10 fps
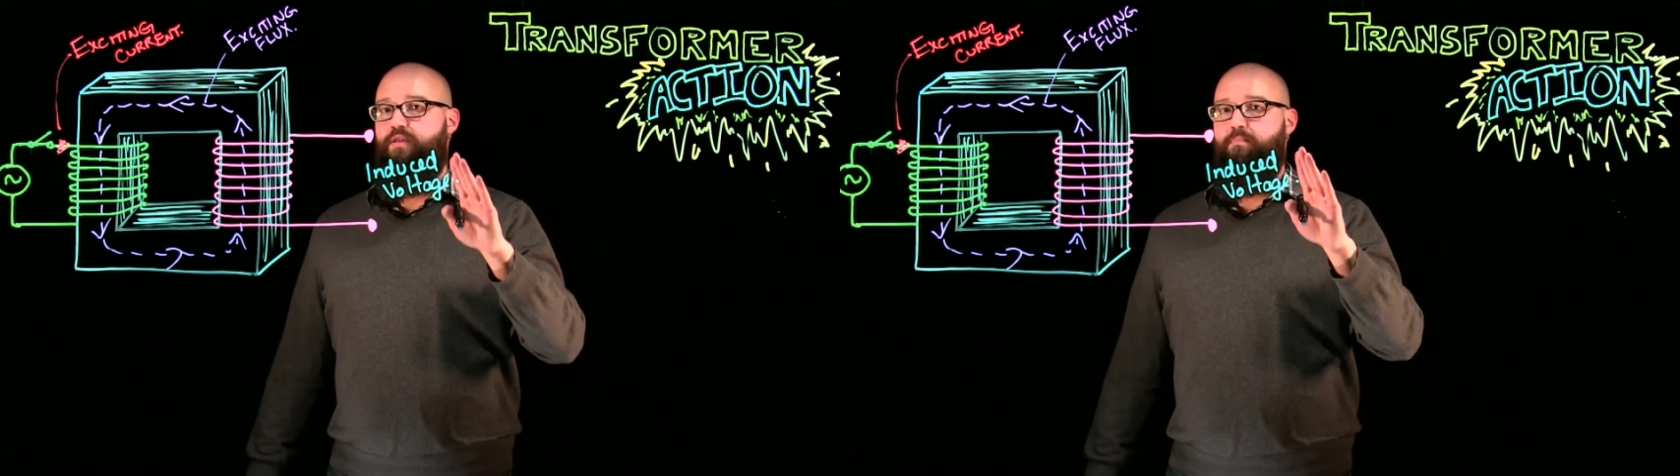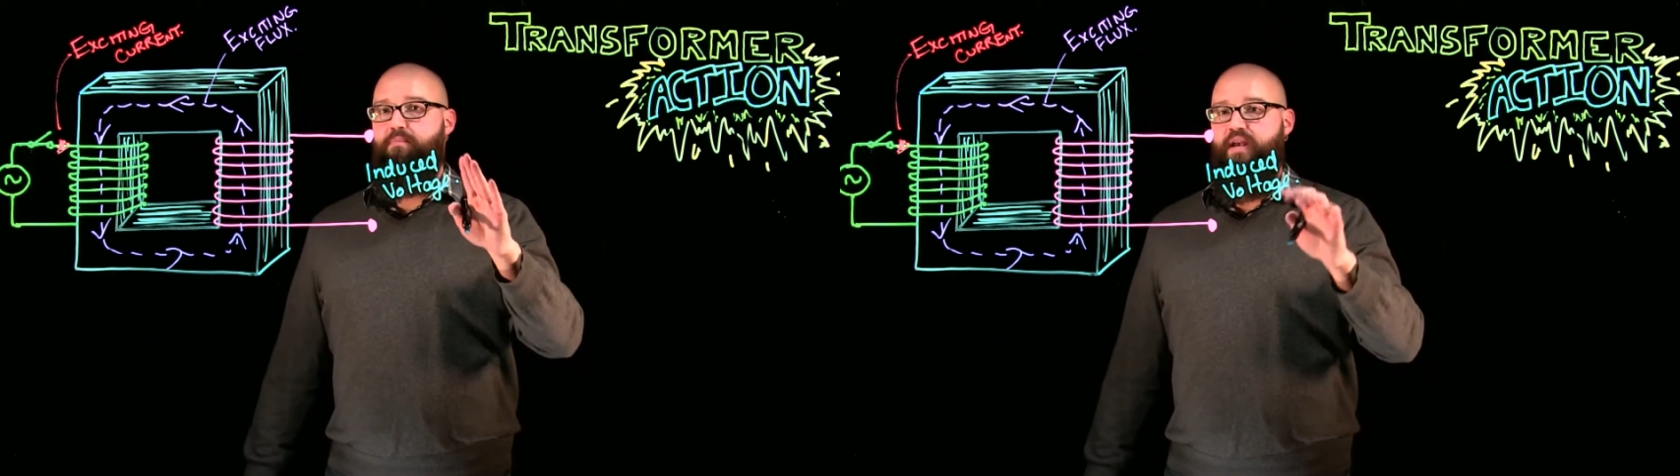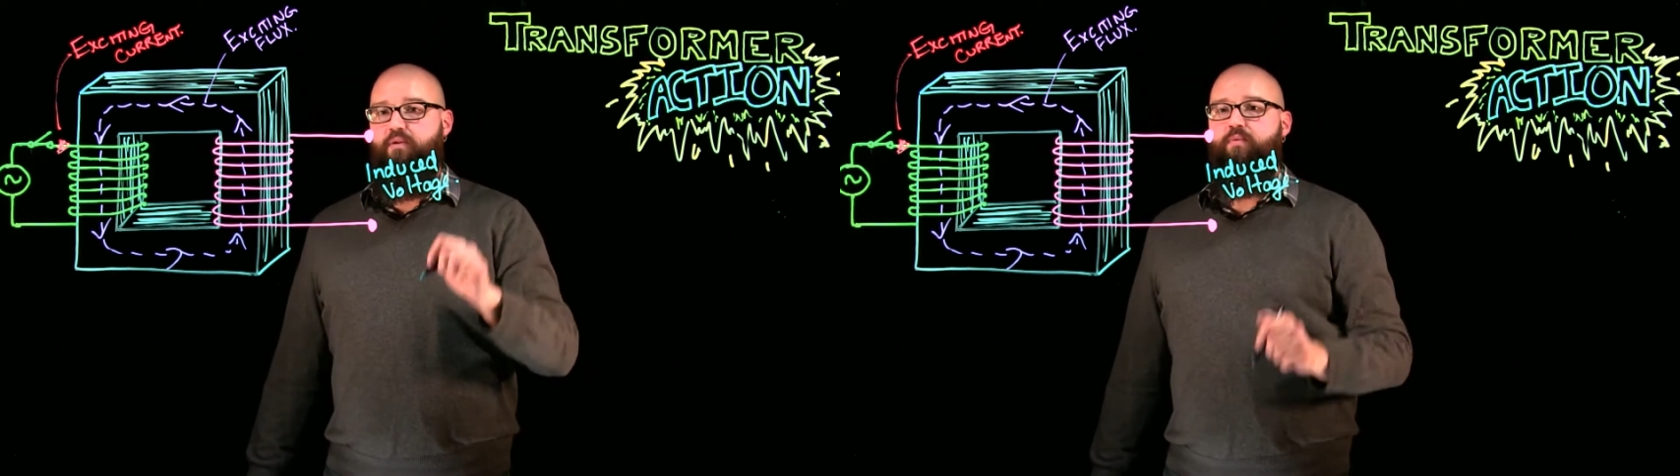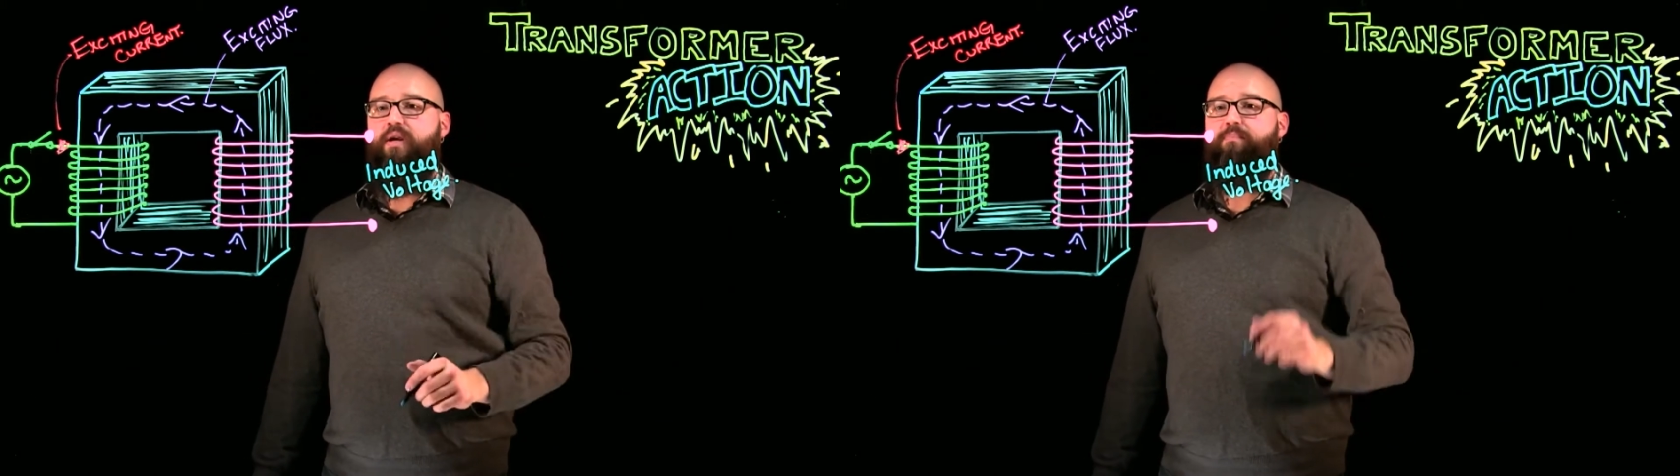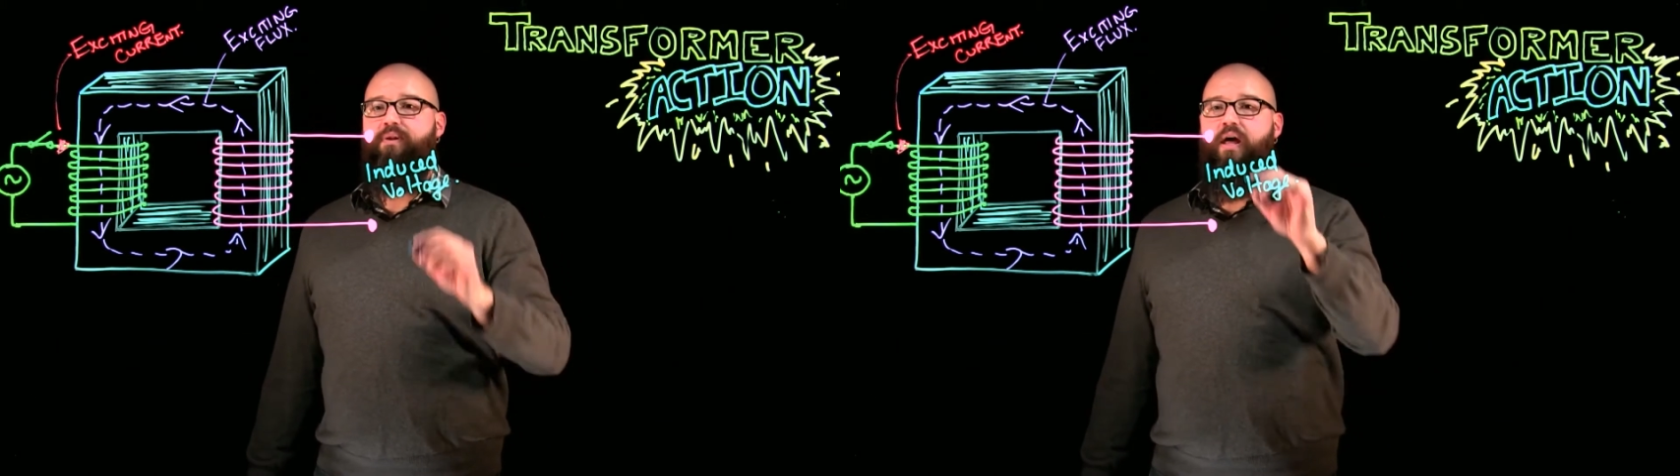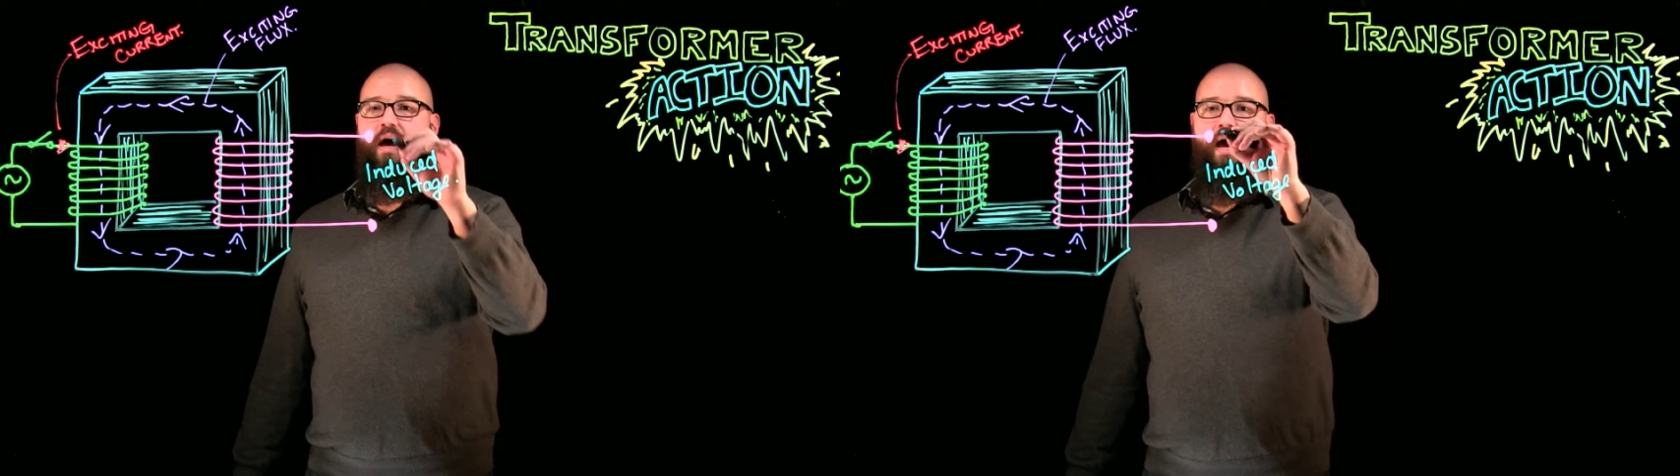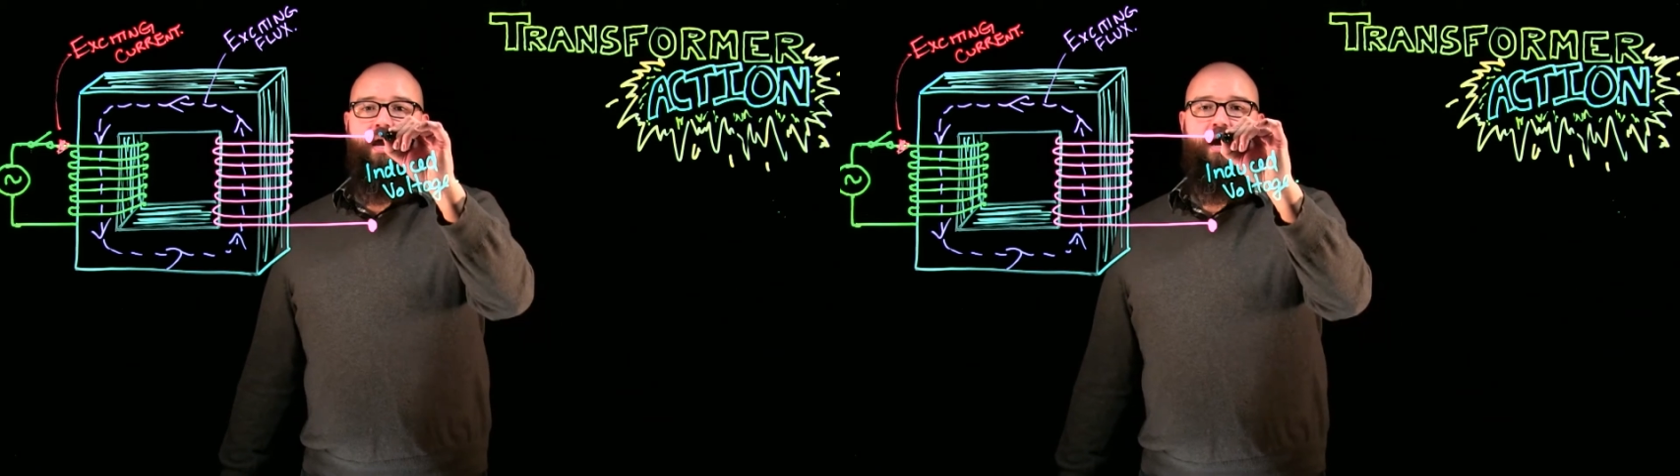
minute we apply